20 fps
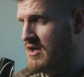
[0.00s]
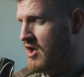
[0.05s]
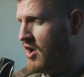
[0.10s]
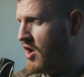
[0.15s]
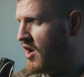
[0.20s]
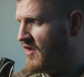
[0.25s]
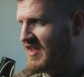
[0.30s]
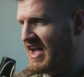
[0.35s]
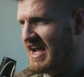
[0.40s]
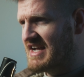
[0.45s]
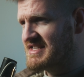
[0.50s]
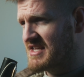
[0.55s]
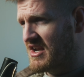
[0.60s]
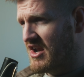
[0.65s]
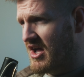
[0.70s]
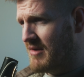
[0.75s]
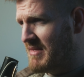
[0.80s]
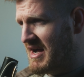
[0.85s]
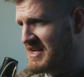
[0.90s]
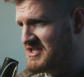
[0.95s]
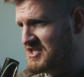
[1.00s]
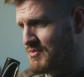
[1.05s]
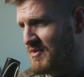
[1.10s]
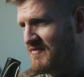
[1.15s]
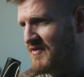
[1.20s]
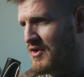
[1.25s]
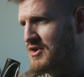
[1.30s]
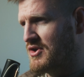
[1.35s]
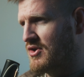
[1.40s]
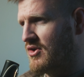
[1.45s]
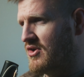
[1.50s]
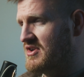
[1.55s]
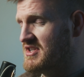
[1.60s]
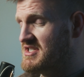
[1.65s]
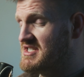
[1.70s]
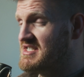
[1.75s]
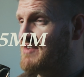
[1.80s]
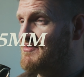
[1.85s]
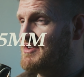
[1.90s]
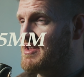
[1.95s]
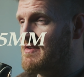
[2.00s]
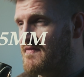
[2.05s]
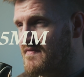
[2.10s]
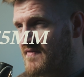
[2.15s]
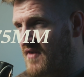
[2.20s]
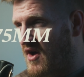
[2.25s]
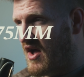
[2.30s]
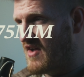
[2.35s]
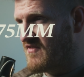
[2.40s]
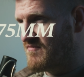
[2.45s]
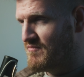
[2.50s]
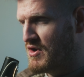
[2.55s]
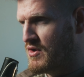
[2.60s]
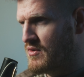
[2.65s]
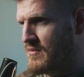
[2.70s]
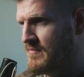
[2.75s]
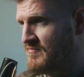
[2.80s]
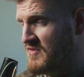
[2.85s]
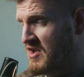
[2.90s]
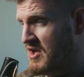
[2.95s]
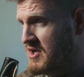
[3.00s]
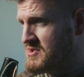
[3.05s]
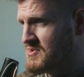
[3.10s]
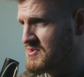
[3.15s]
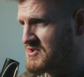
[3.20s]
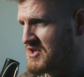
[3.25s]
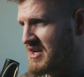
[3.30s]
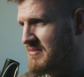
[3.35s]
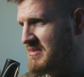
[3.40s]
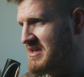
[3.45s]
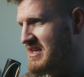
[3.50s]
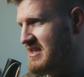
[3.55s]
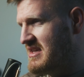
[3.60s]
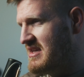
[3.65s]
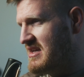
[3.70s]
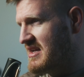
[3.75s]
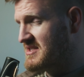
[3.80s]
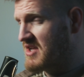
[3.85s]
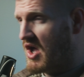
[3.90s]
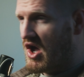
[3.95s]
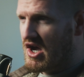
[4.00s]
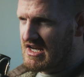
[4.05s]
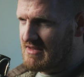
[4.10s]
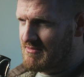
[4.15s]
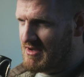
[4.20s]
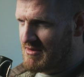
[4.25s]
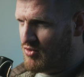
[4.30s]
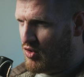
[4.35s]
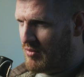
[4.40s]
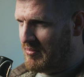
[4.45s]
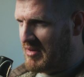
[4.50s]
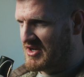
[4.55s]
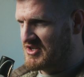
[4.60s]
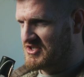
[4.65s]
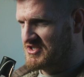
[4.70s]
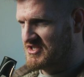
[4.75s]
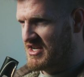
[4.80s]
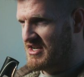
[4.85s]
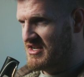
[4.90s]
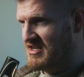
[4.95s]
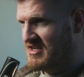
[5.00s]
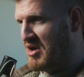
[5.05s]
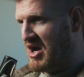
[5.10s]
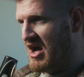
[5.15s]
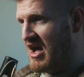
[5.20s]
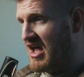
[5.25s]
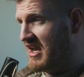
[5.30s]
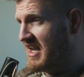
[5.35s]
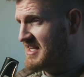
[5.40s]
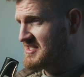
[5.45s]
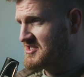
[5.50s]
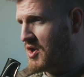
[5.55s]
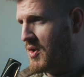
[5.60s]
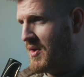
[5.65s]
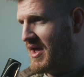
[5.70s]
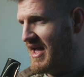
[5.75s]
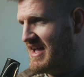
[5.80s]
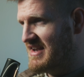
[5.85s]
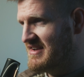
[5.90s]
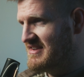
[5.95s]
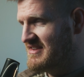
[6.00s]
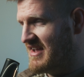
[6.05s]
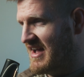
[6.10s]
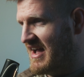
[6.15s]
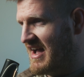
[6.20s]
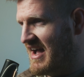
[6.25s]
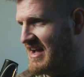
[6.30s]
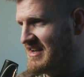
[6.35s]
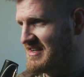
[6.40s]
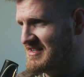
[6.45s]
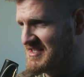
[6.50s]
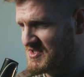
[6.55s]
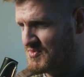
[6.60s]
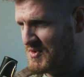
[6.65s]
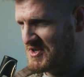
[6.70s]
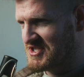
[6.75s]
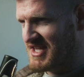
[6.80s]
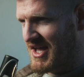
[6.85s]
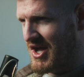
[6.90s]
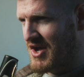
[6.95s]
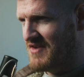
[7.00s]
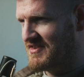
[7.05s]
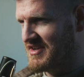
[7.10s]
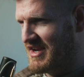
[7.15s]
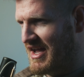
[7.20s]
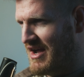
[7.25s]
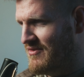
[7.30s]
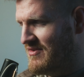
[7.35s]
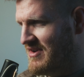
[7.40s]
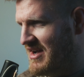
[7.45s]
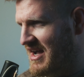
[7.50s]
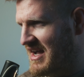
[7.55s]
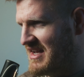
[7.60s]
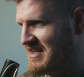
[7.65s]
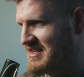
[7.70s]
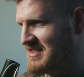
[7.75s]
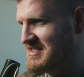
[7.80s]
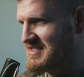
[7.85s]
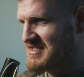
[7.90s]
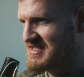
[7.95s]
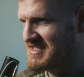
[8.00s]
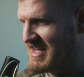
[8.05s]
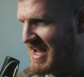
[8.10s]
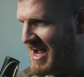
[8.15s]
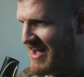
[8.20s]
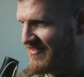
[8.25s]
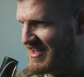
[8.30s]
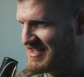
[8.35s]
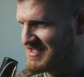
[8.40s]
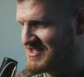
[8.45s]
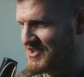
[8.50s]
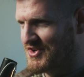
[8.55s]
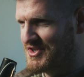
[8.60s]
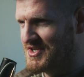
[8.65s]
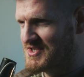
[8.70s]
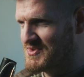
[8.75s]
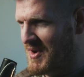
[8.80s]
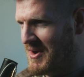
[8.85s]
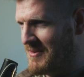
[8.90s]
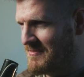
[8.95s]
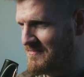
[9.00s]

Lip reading: On the SLR Magic, we've only got 75mm, so it's going to be a tiny bit more punched in, but let's go ahead and switch that over now and see how that's looking as well.